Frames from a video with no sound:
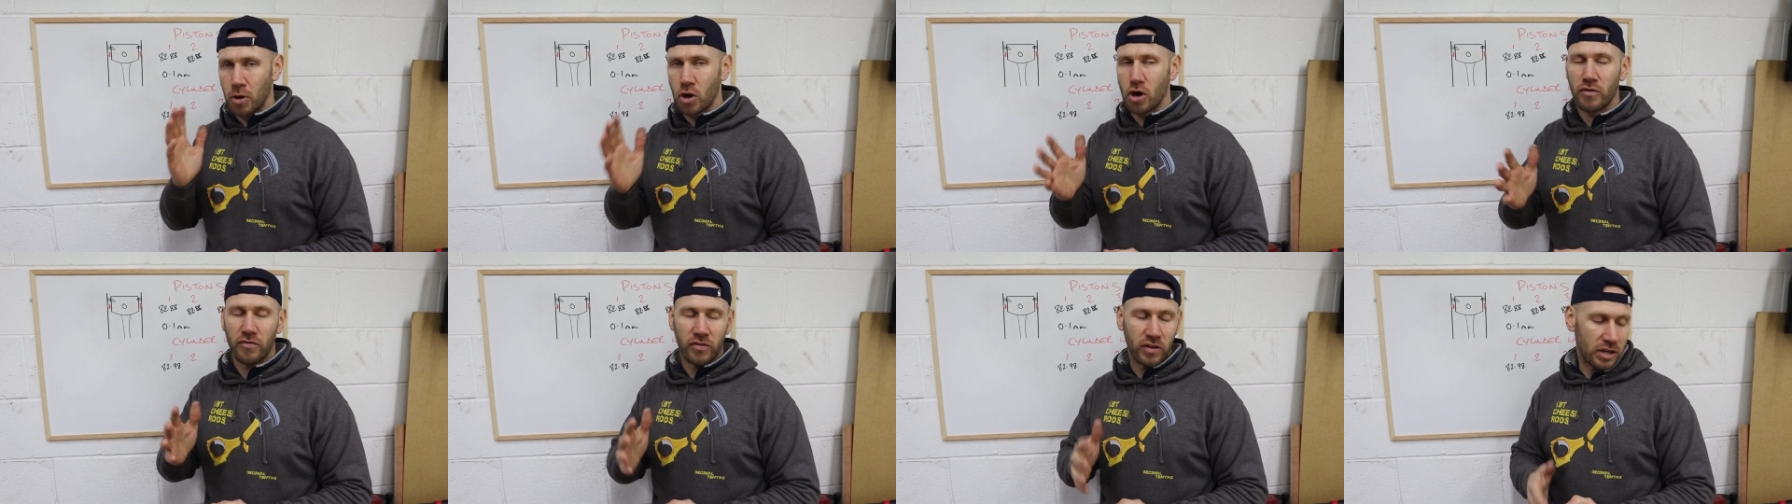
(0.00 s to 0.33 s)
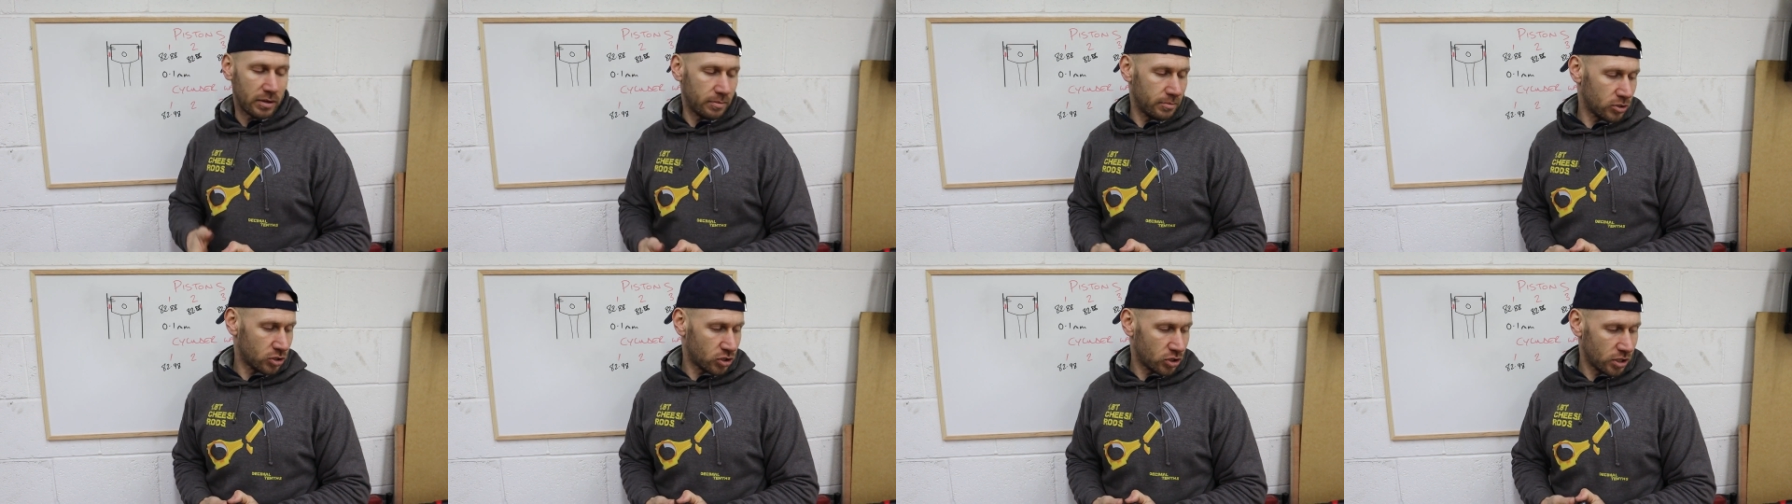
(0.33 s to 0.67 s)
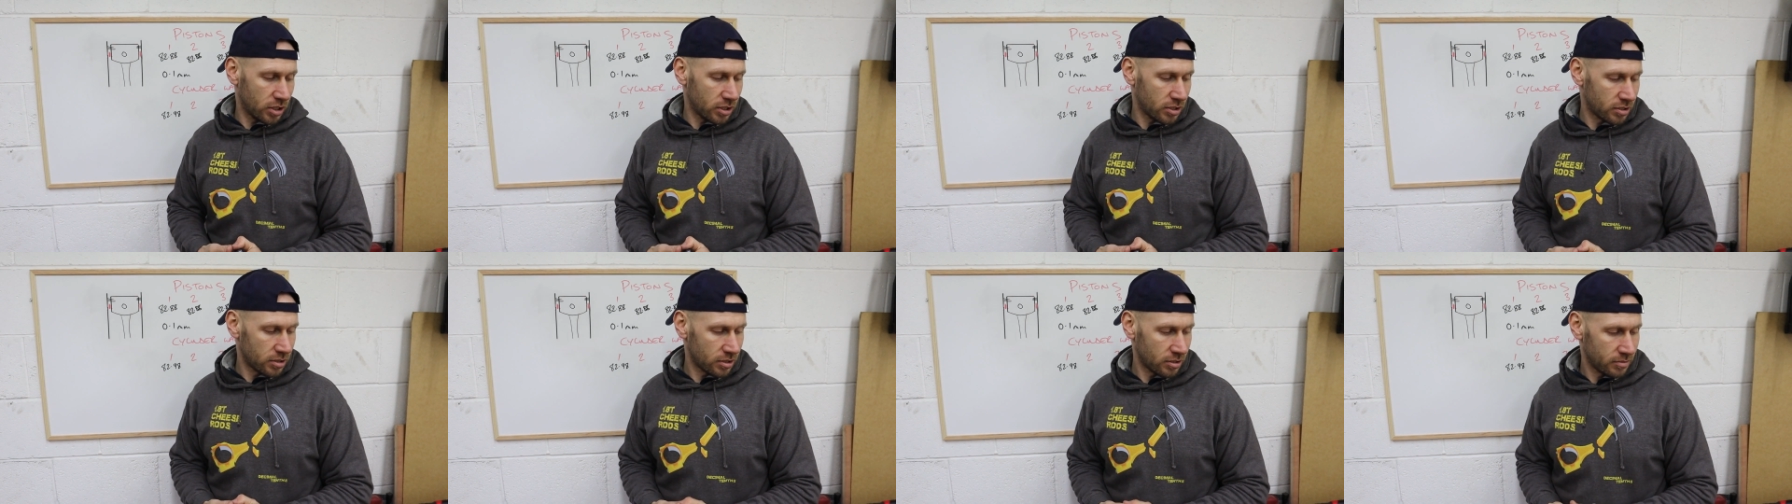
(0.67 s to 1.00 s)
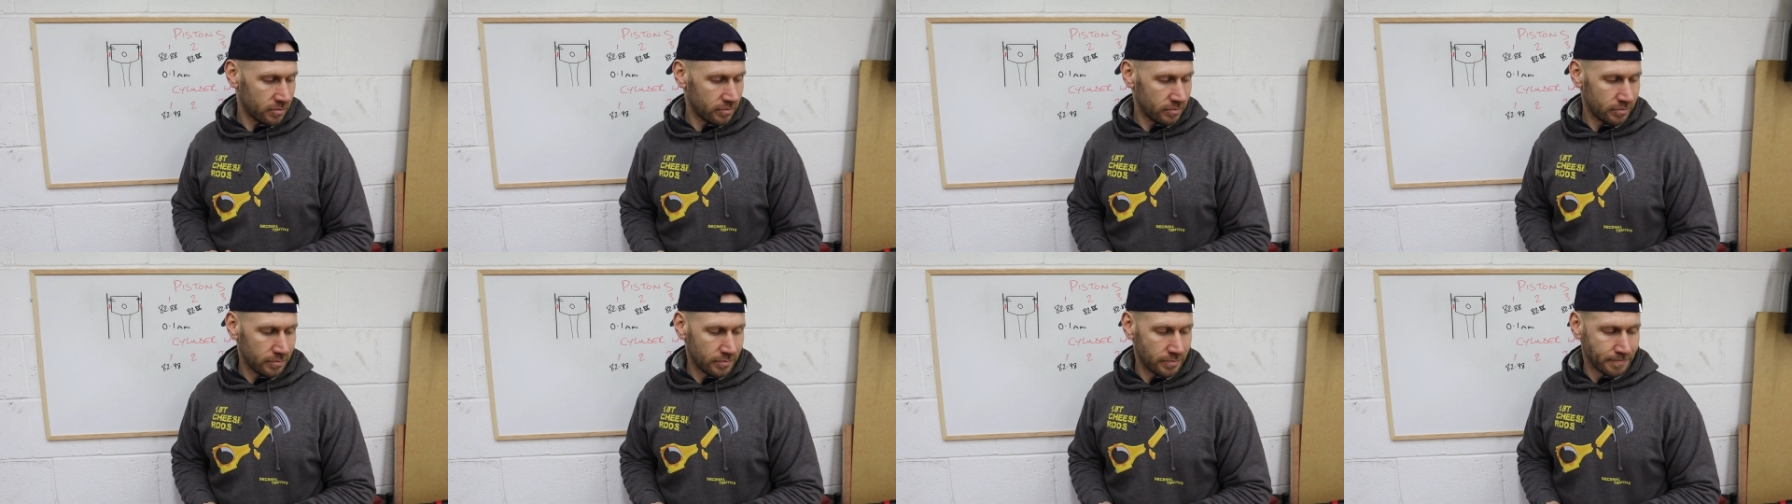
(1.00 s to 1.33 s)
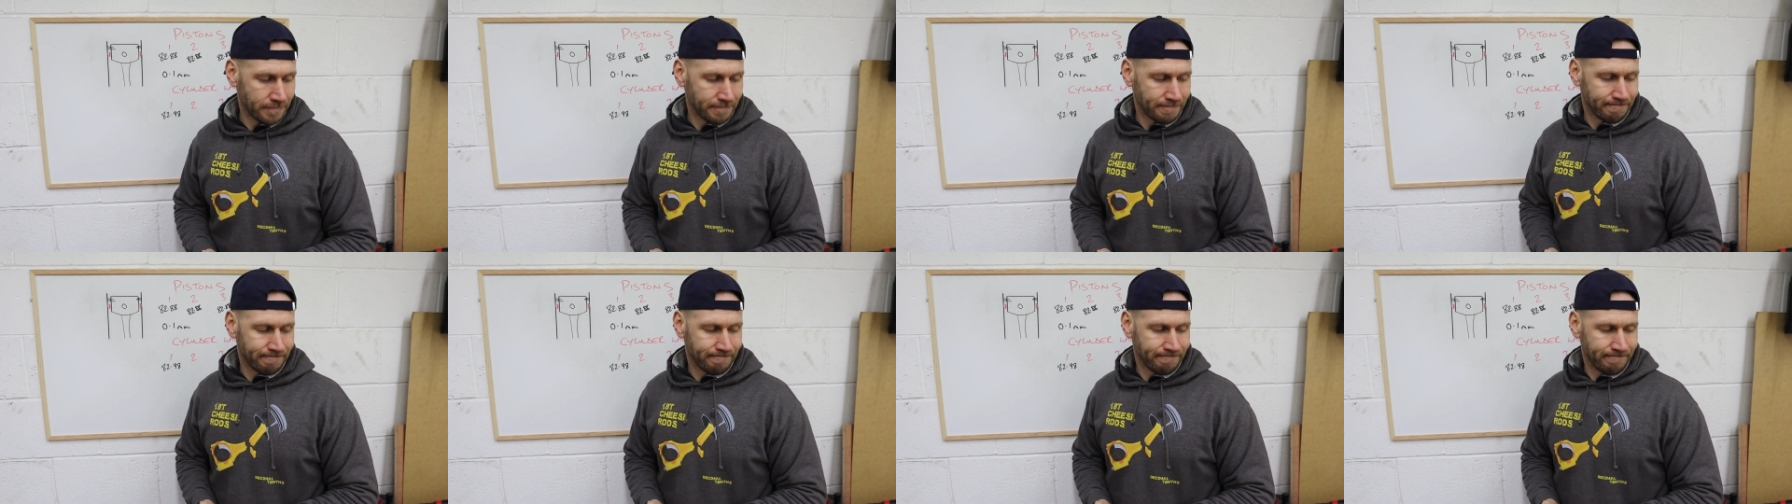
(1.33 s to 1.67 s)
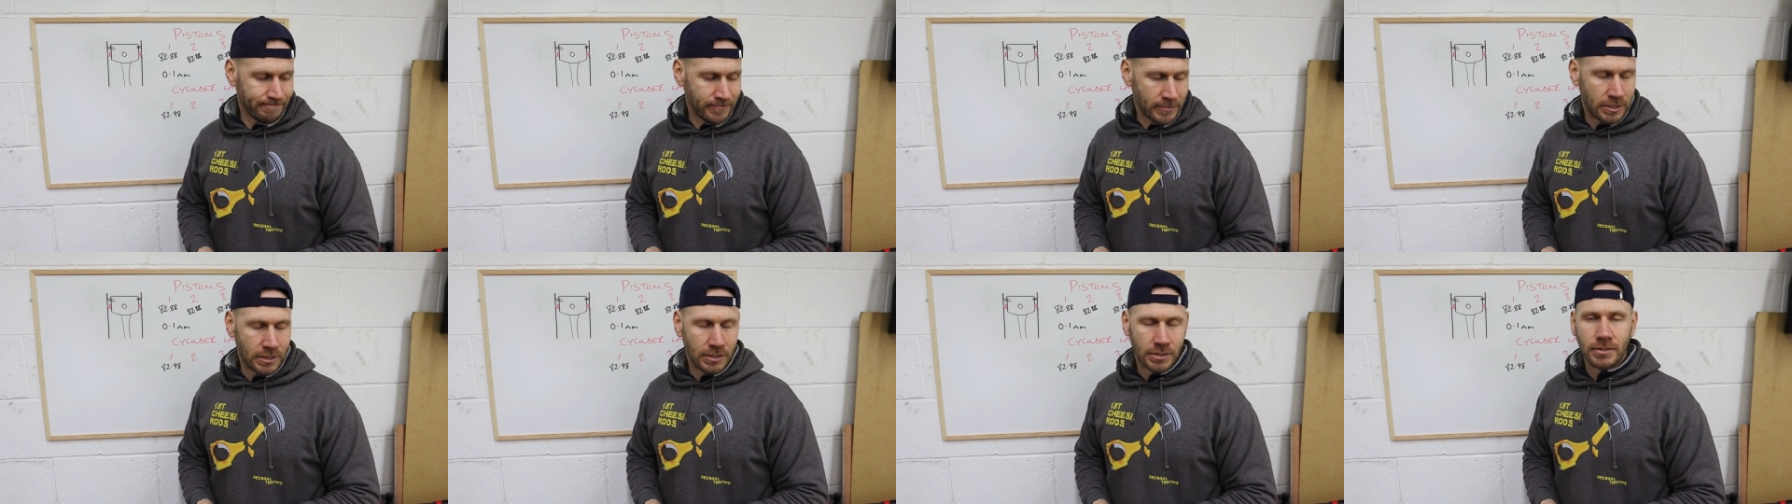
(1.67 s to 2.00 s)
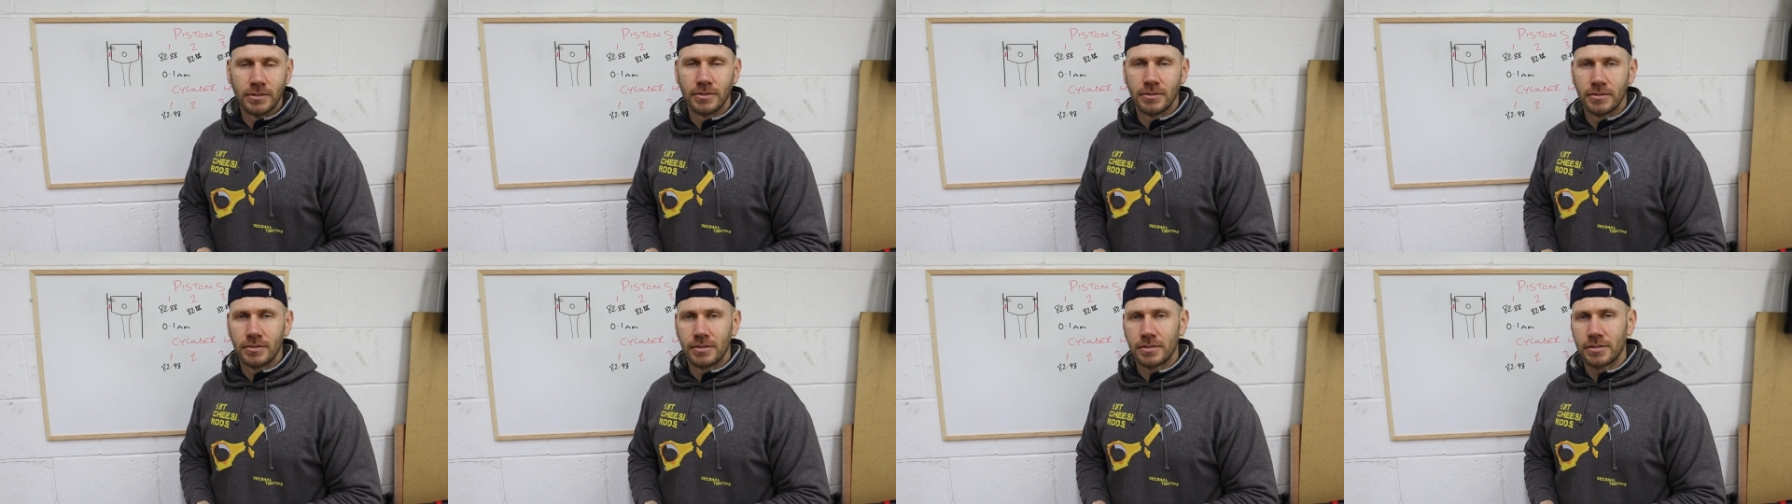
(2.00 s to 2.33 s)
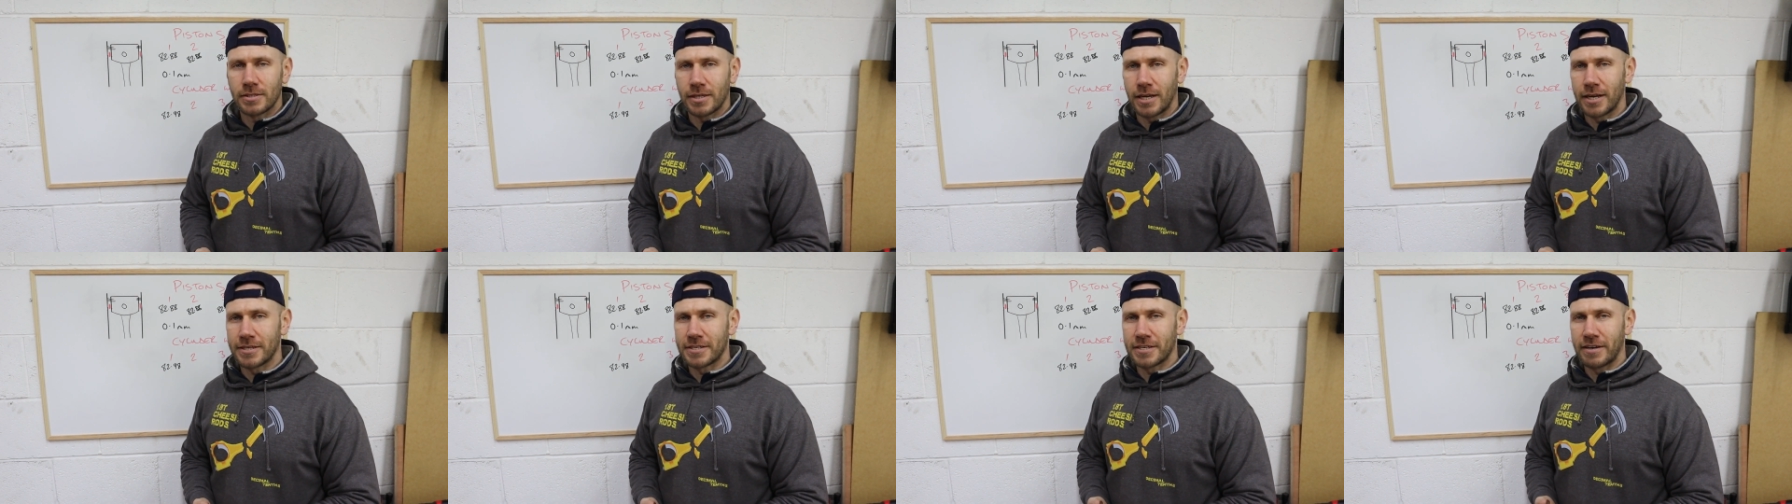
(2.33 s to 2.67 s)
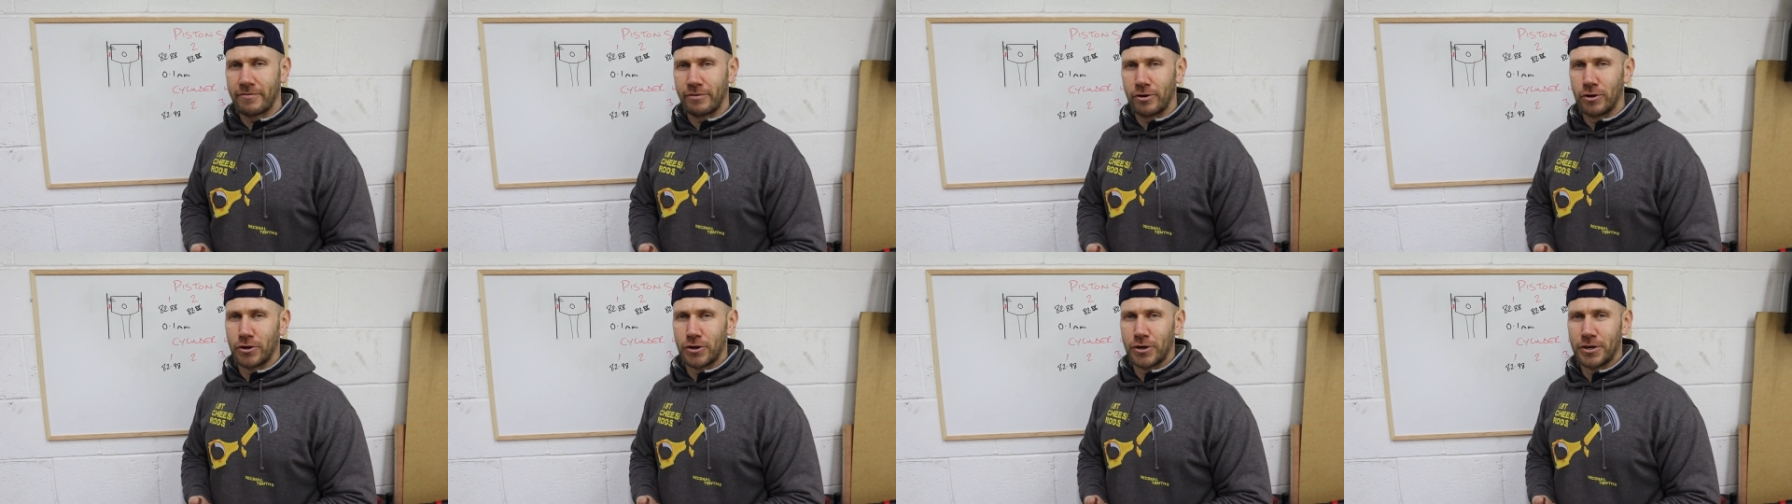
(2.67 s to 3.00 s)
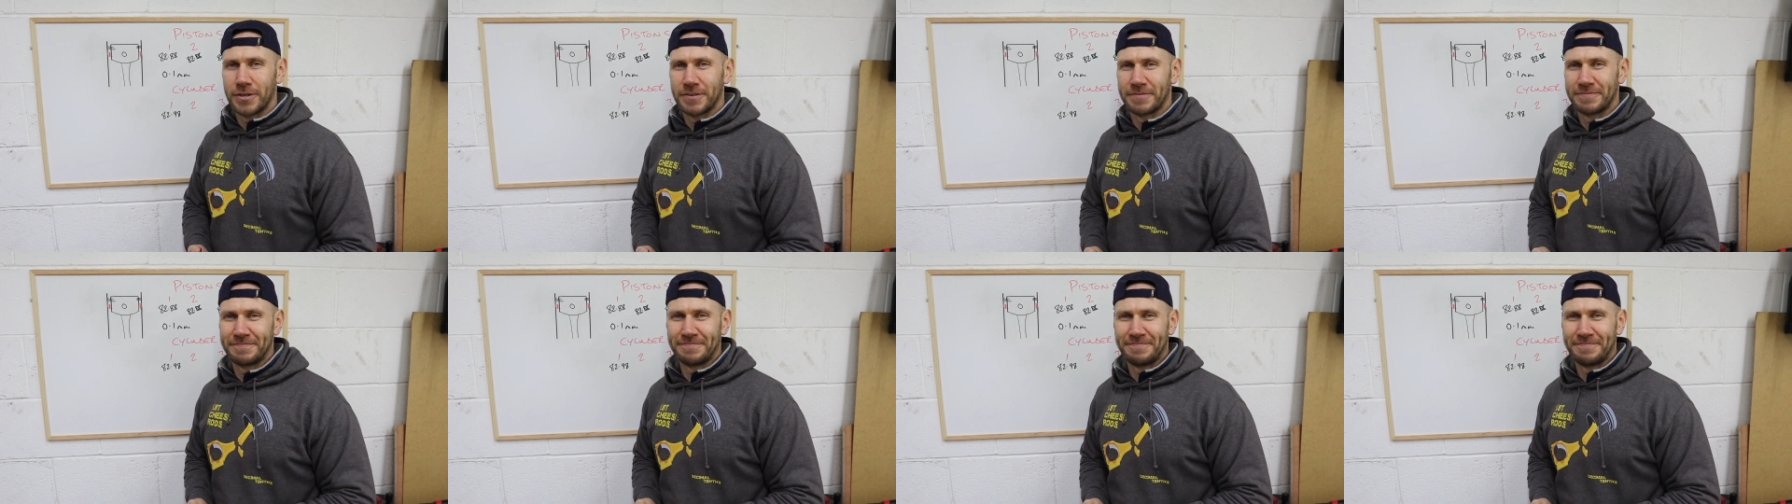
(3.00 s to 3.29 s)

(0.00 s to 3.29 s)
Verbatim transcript: perfectly machined. So let's have a look.